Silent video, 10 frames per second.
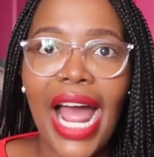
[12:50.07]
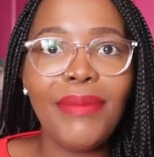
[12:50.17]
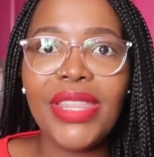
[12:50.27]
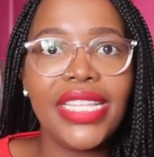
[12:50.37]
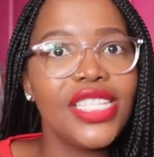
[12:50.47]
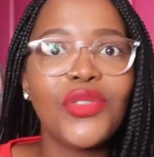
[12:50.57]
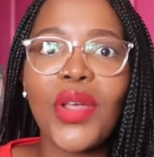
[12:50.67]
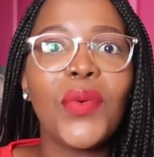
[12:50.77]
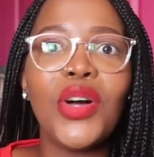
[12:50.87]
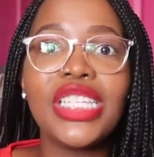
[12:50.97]
I mean, the
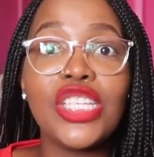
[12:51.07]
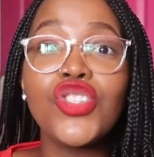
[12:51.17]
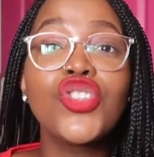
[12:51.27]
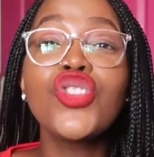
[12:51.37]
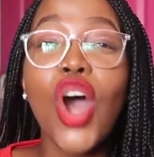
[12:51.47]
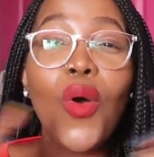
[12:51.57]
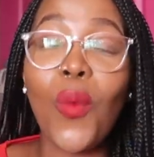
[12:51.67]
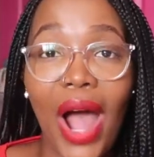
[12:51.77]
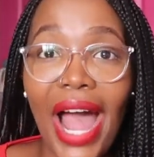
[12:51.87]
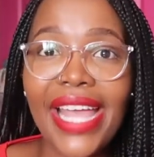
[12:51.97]
literary world is so
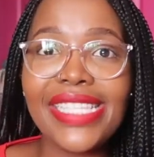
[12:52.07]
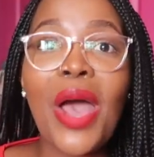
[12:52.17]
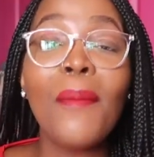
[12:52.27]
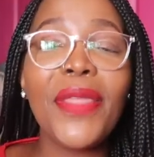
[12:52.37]
wide,